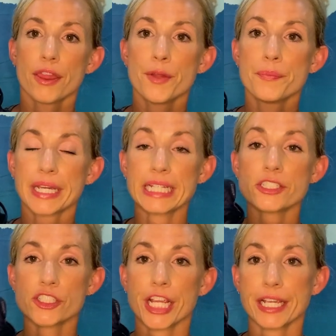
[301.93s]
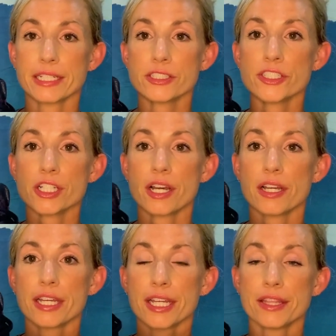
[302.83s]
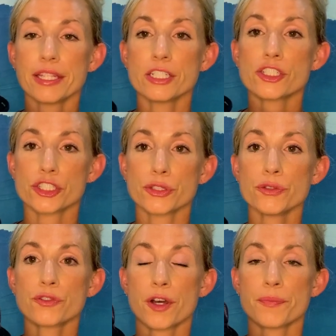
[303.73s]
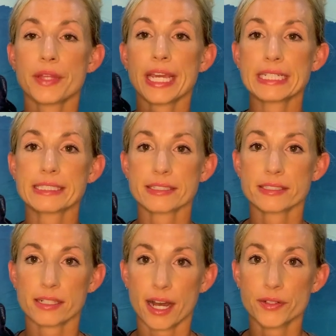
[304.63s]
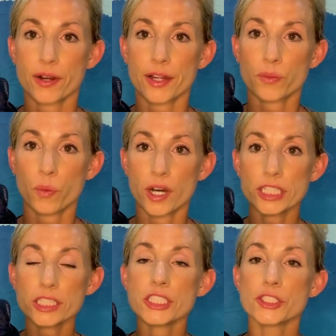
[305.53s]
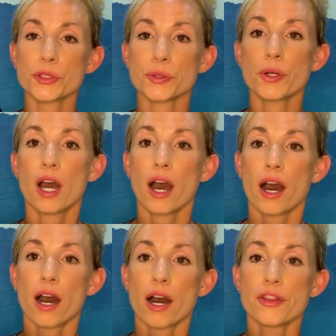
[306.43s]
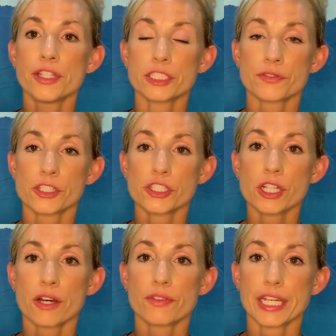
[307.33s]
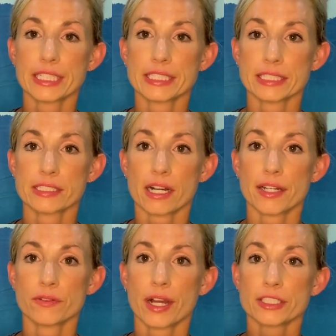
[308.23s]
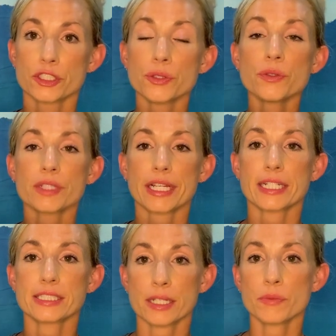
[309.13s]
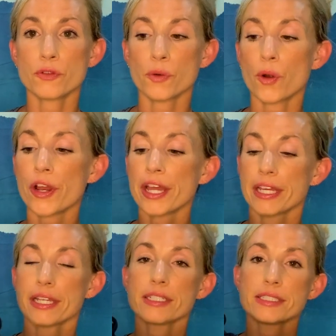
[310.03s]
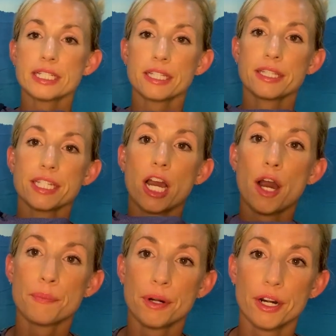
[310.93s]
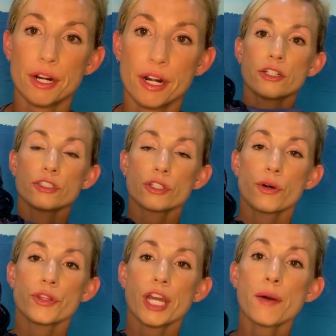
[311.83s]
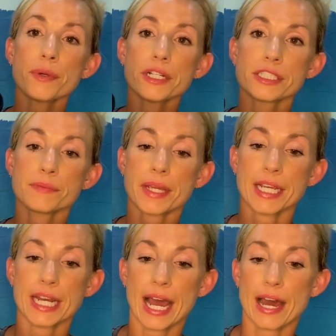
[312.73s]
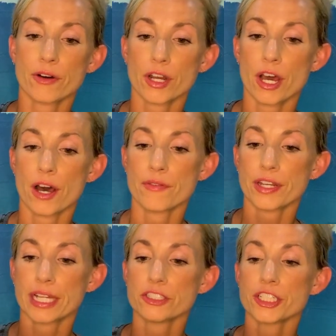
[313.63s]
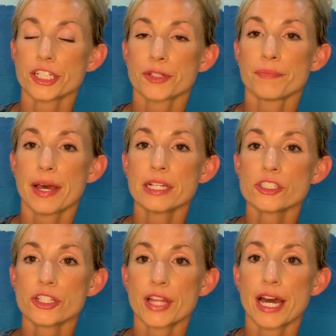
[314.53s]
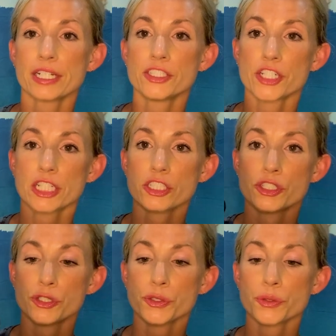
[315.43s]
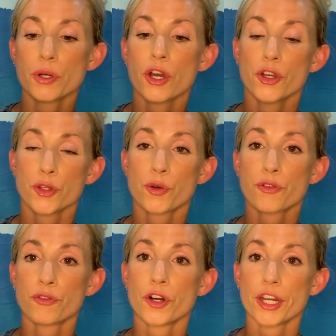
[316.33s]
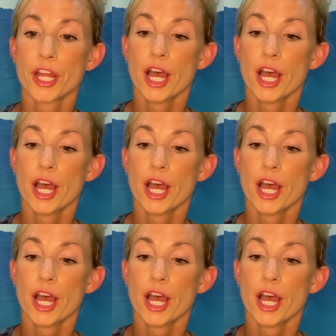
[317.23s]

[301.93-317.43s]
The biggest change in this shoe from Asics GlideRide 1 to this version of the Asics GlideRide 2, like I said before, is in the upper. So the upper is made out of an engineered mesh that adjusts to your foot.